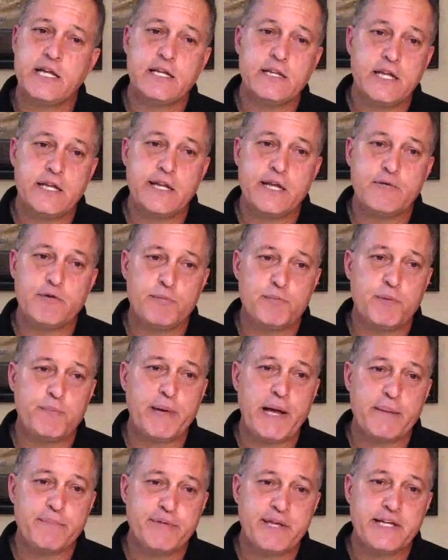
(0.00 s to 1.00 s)
then they would be
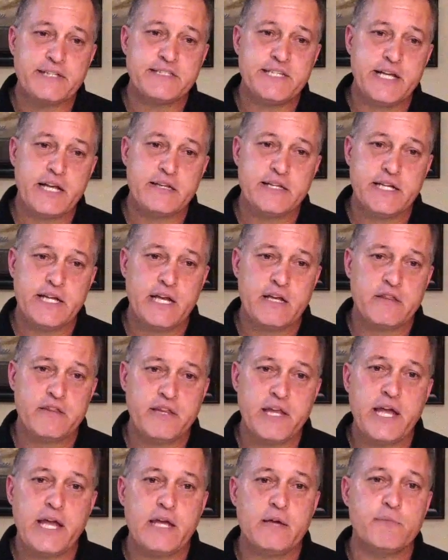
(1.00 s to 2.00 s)
baptizing on the eighth
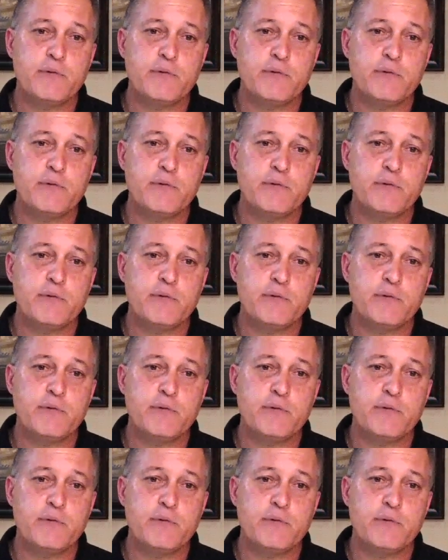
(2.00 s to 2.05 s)
day,